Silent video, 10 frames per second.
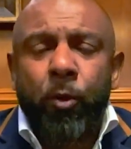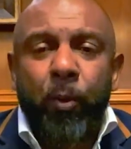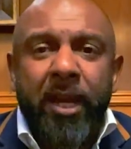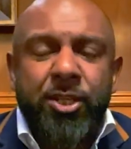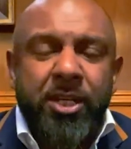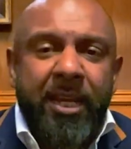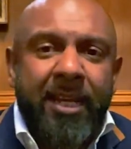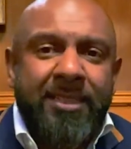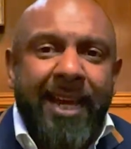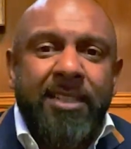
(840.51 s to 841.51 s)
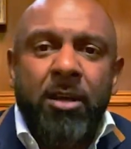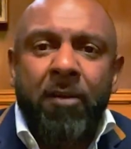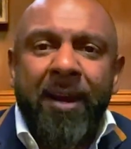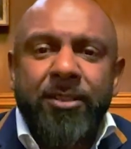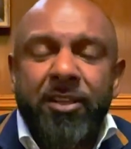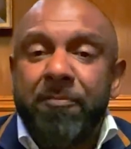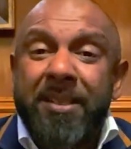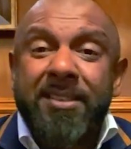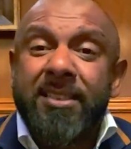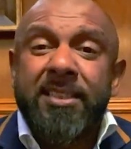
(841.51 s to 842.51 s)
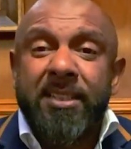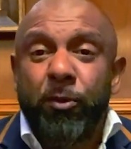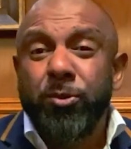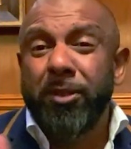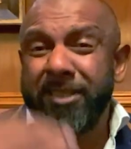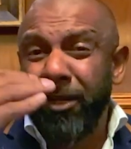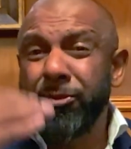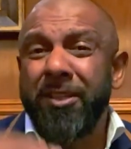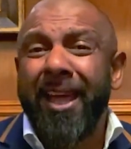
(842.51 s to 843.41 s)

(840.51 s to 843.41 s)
which is a directory of businesses, and it also tells you the